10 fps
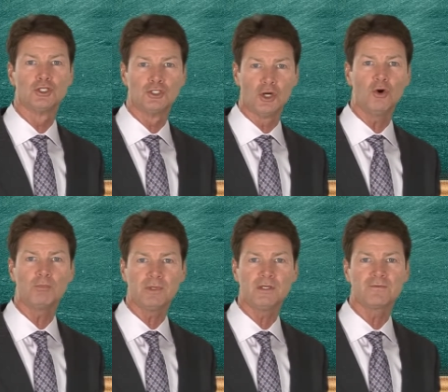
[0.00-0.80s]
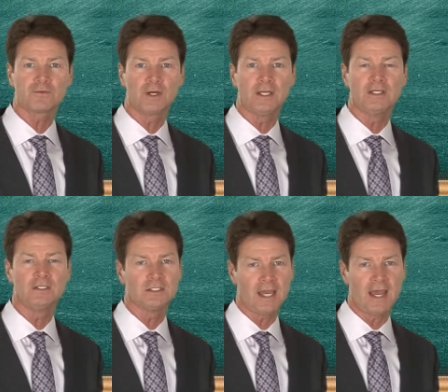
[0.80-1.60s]
Don't be
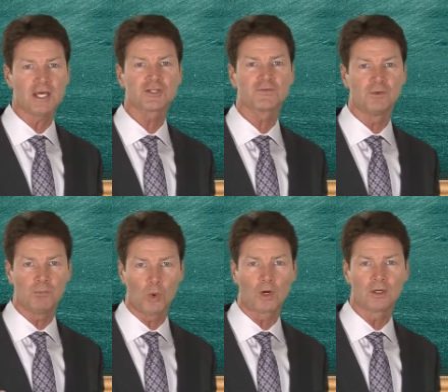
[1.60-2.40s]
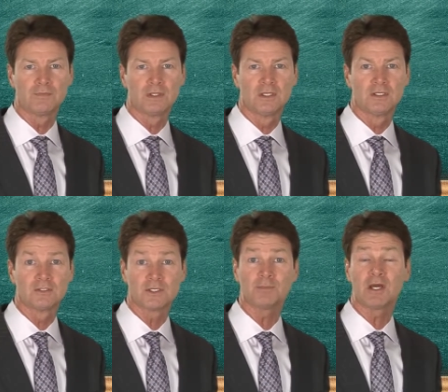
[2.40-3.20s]
afraid to ask for more.
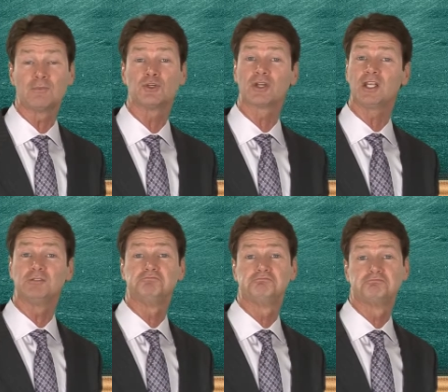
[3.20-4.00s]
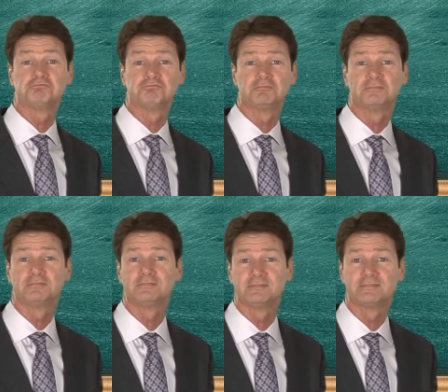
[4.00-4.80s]
Sometimes you'll get it.
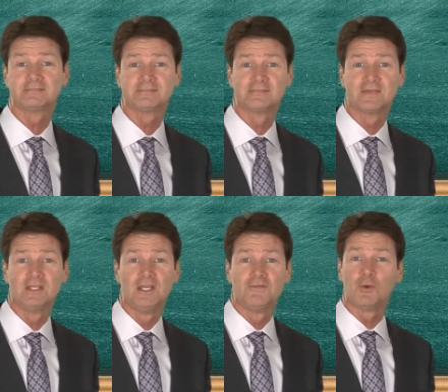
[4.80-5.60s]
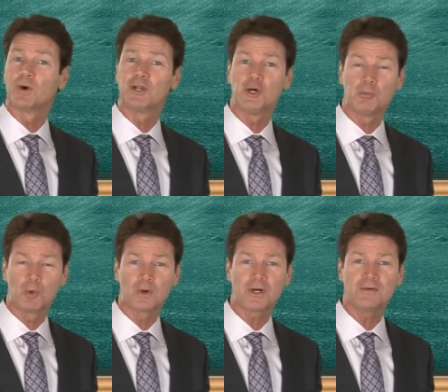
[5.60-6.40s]
If you want to know
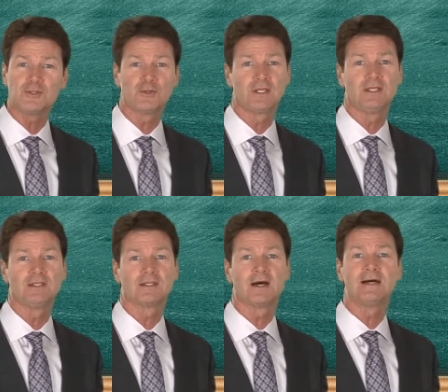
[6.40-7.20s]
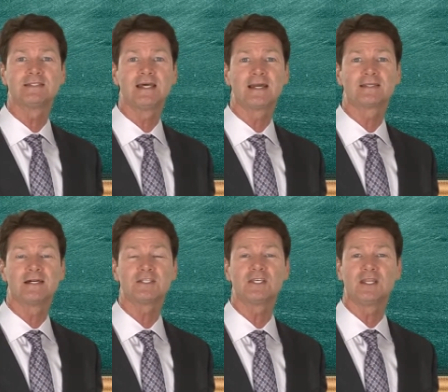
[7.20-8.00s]
more, you can contact
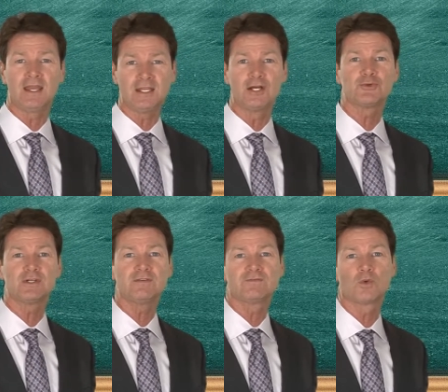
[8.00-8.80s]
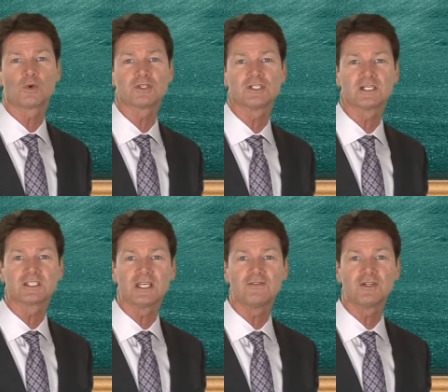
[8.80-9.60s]
us at 800
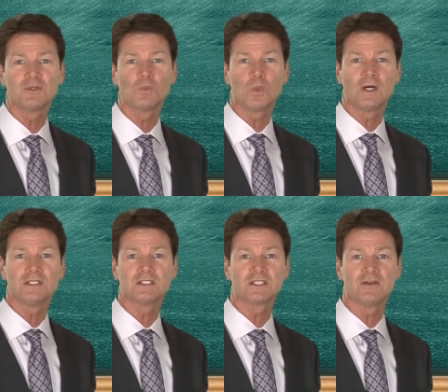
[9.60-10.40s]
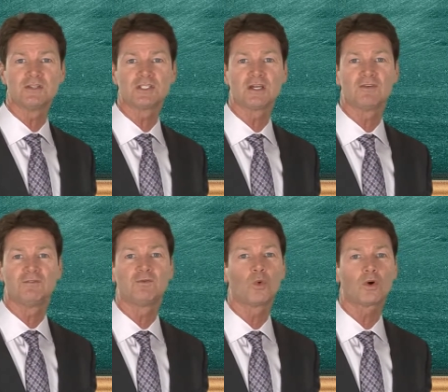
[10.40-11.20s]
467
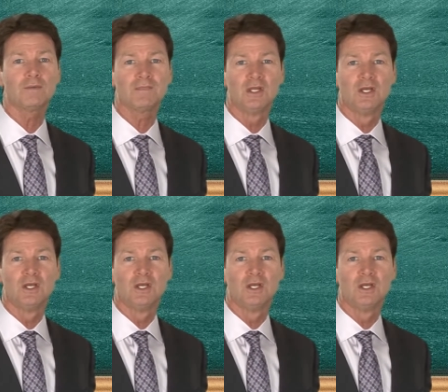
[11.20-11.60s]
1774